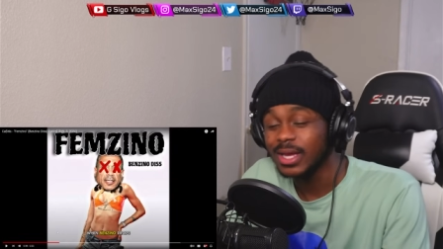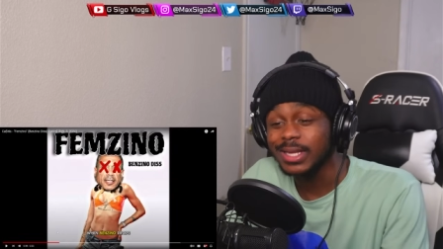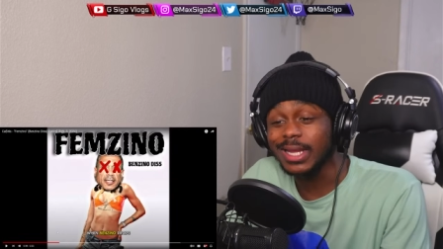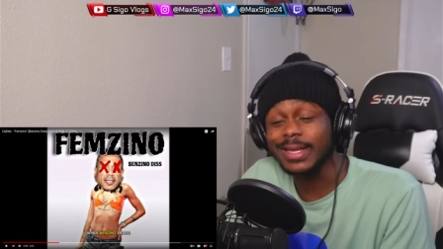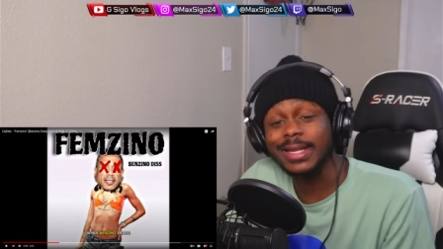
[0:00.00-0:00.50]

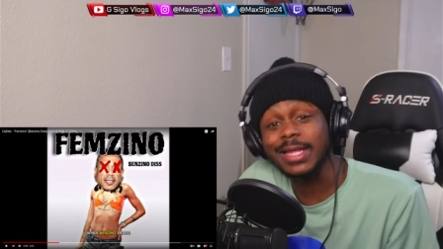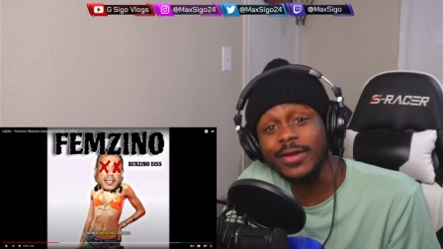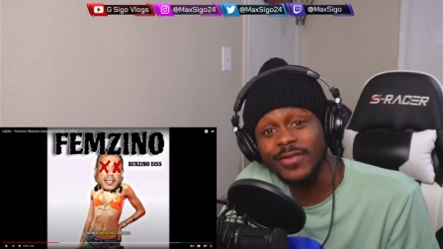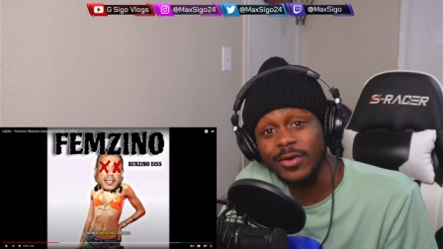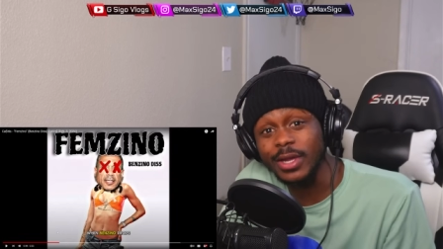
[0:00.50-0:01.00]
The
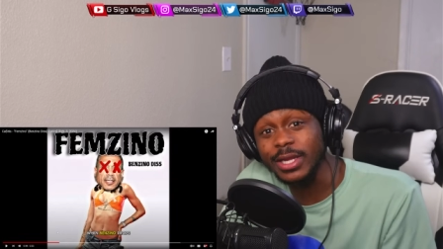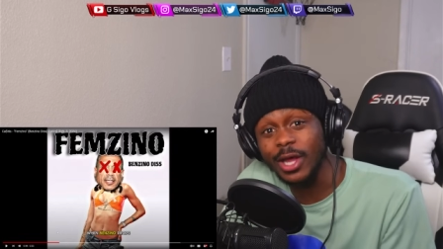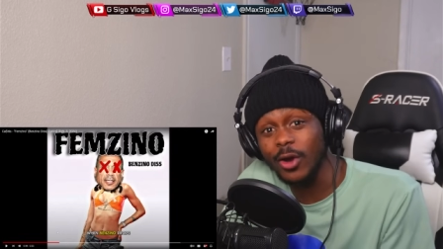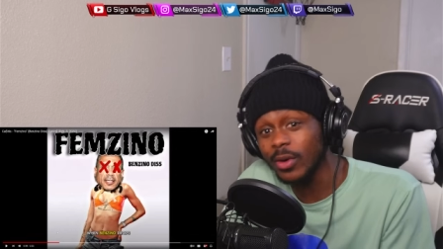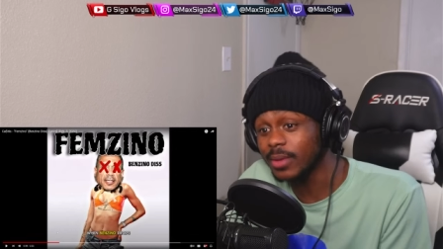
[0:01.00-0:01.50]
delivery,
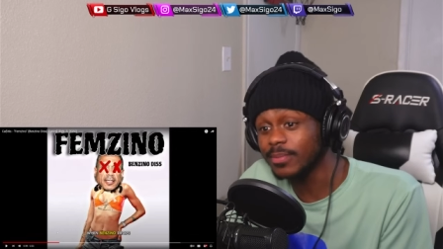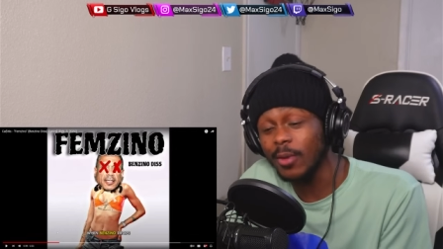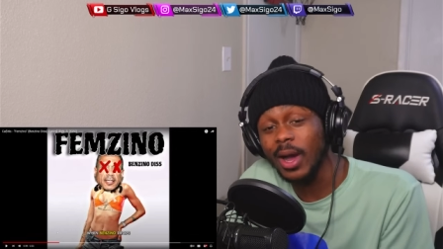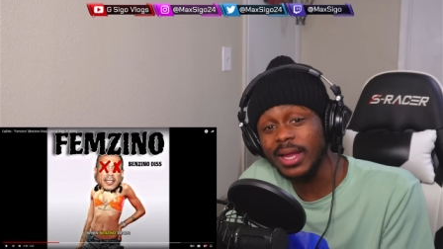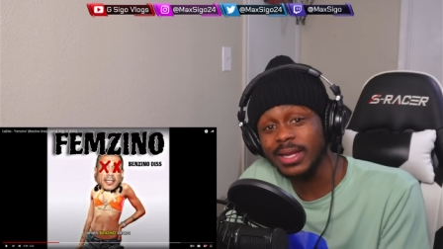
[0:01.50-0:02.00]
though,
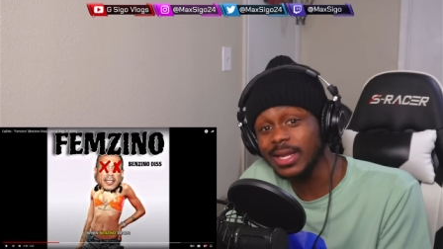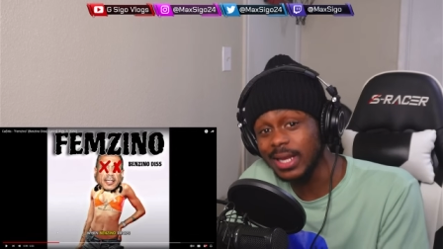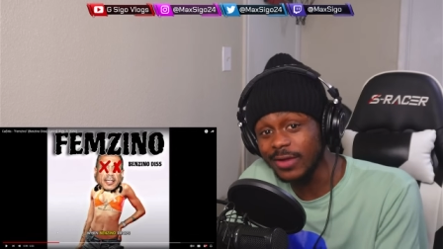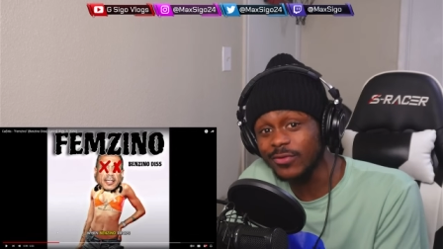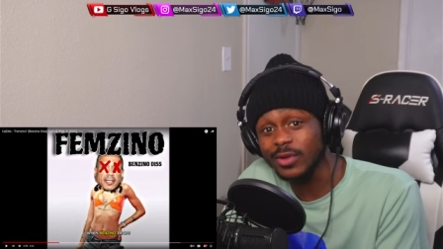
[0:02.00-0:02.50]
boy, the
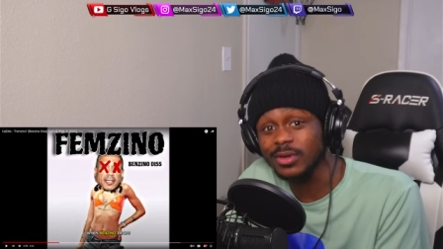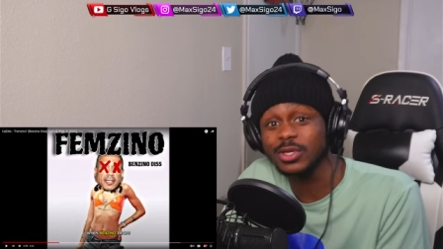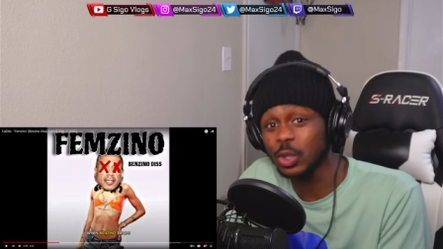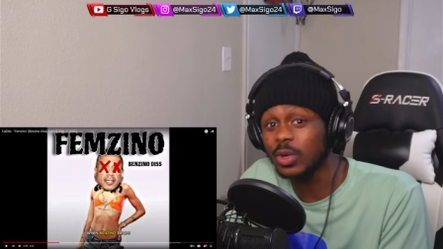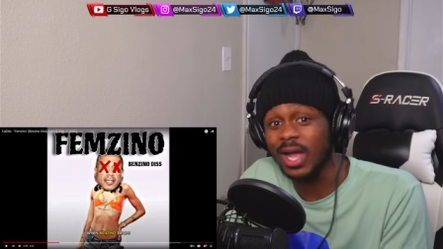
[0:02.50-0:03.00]
delivery
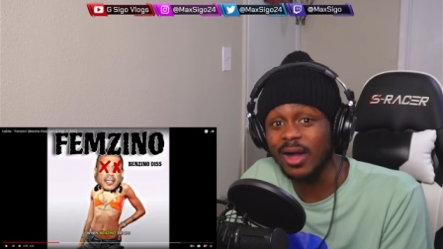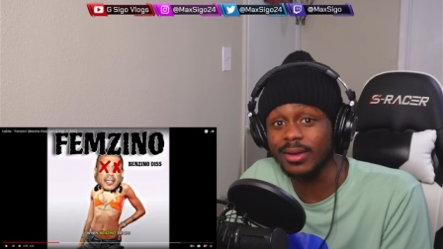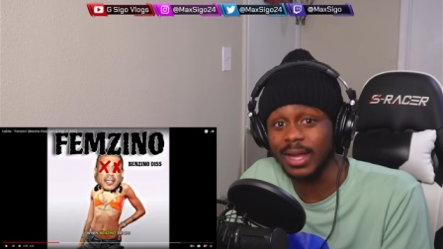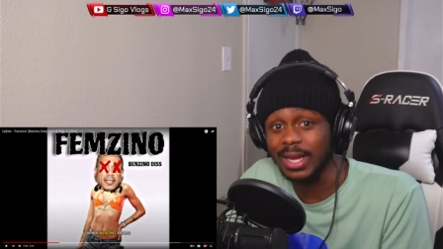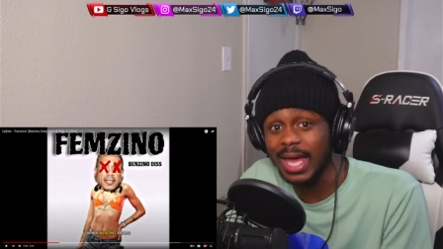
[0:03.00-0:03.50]
do count
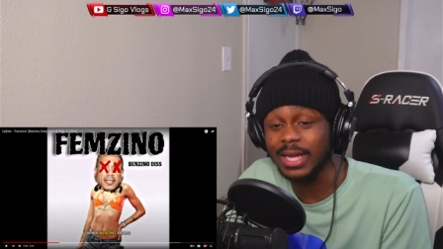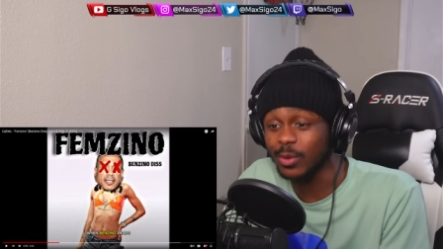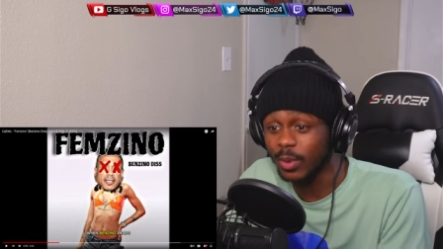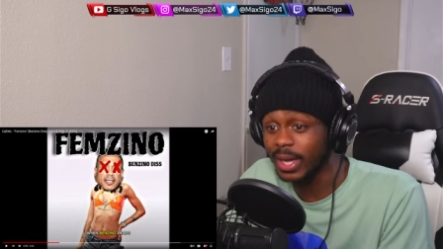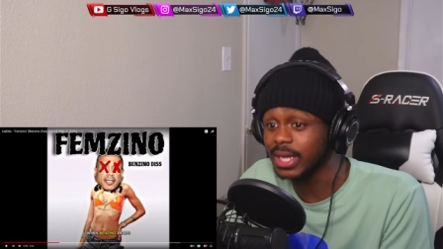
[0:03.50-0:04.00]
a lot. The
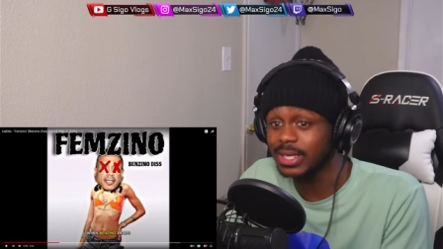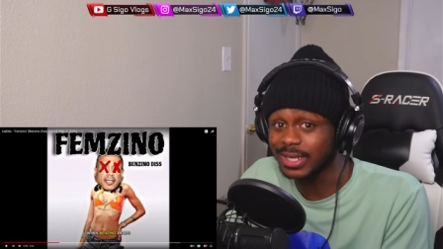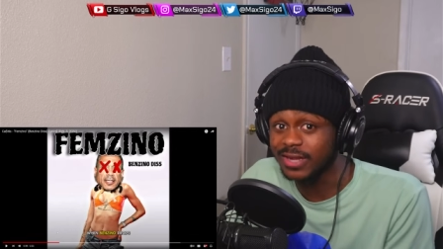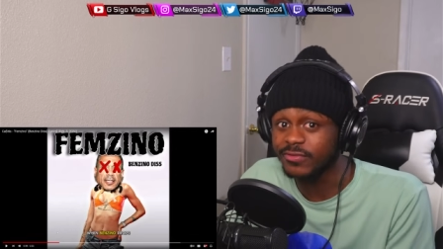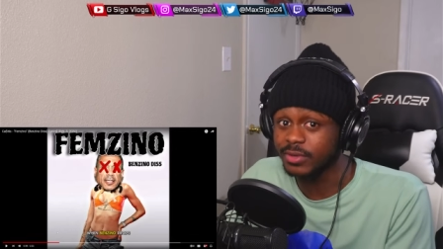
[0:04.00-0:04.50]
way he
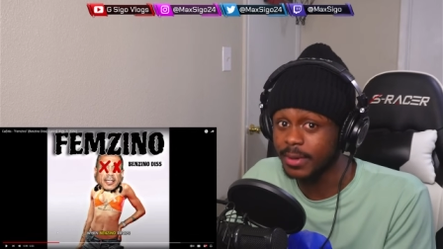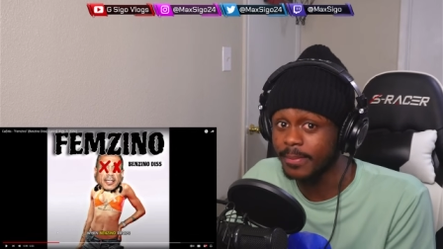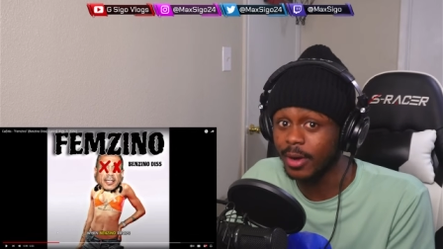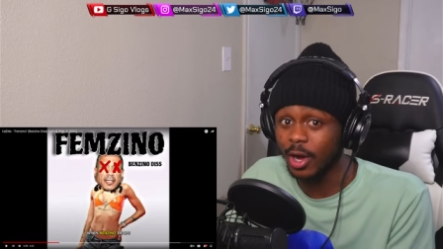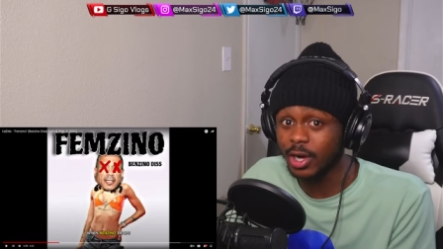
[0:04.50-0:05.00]
delivered them
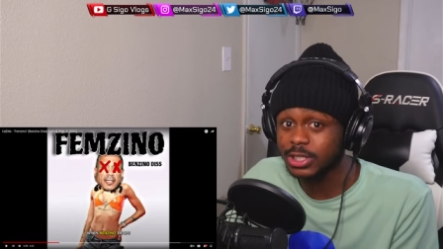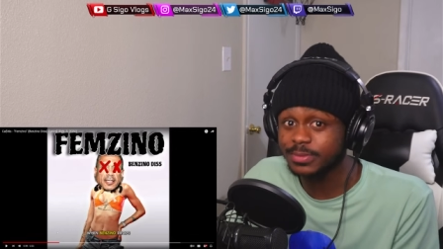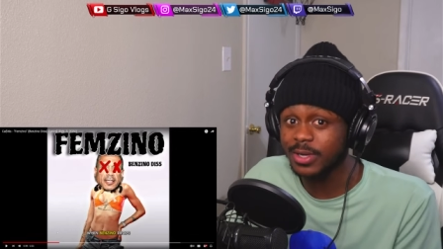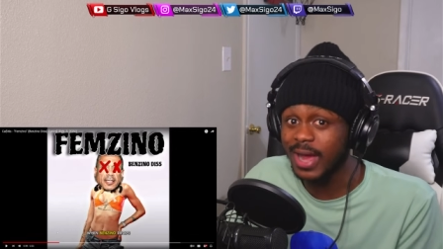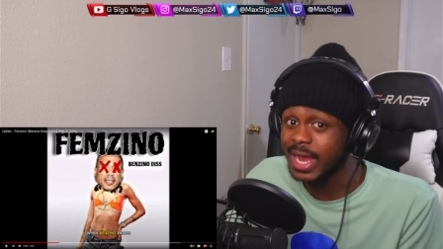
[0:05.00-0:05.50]
bars,
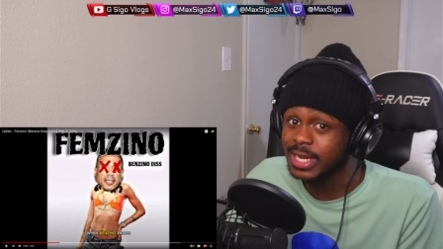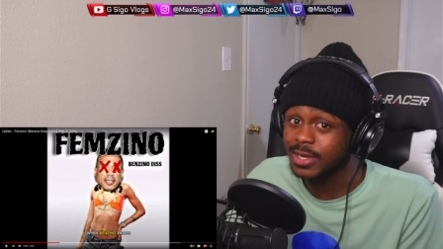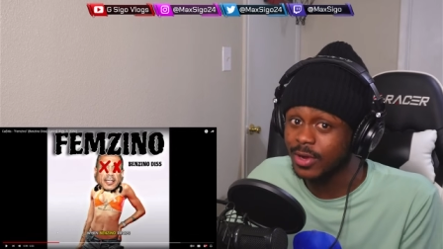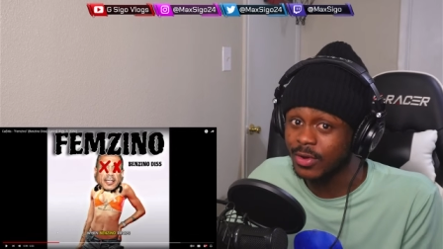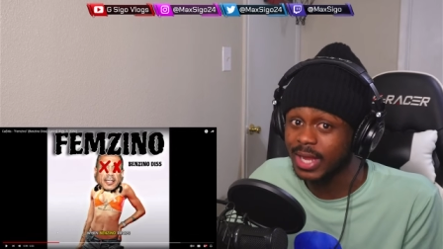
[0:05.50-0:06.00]
bro, I ain't
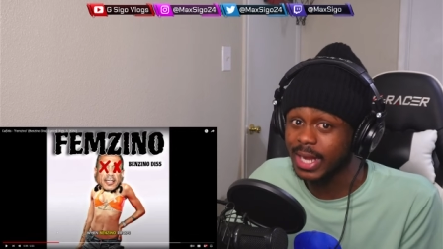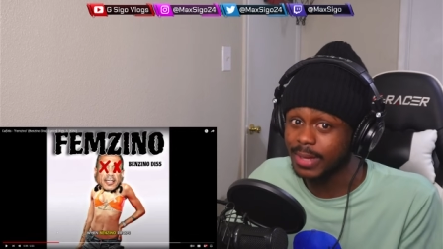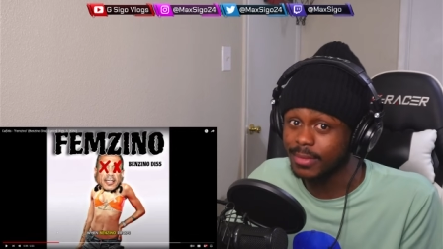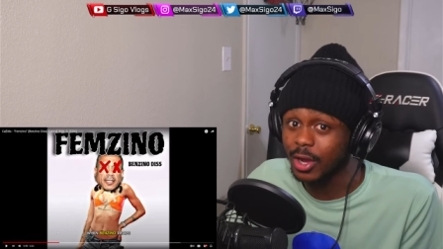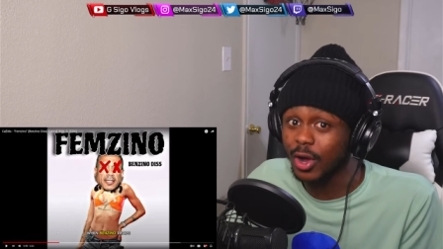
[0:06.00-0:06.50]
even gonna lie.
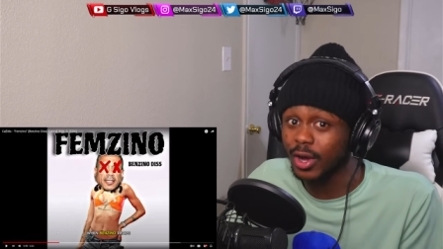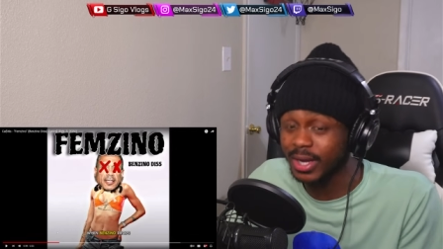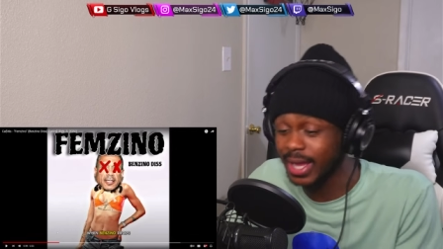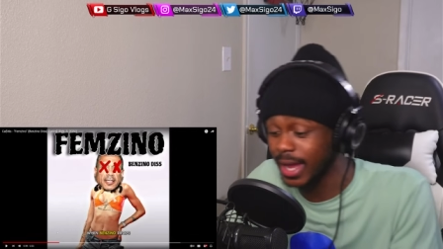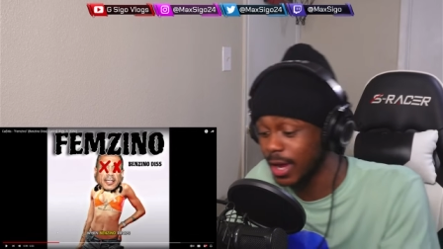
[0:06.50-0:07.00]
That be hard as
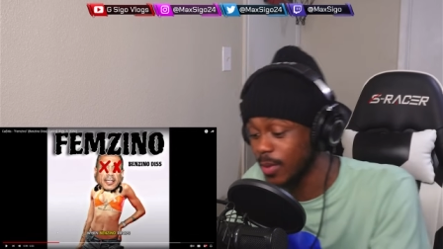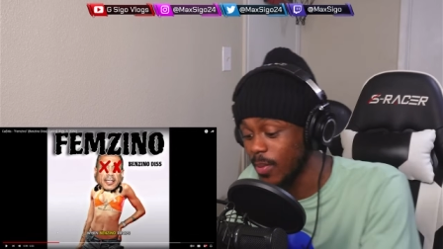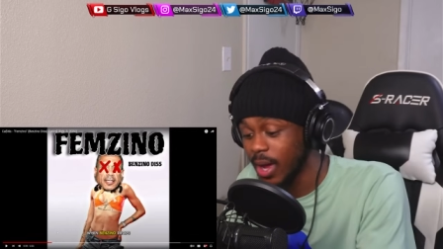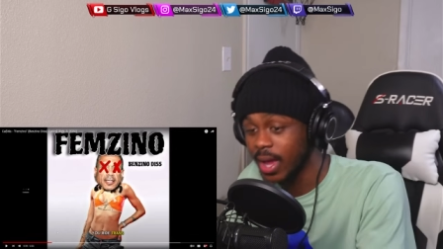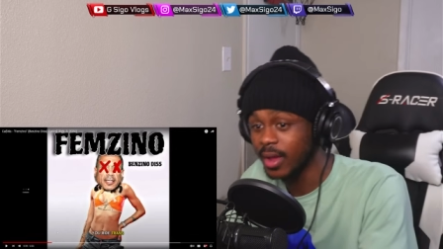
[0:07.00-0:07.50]
hell, boy.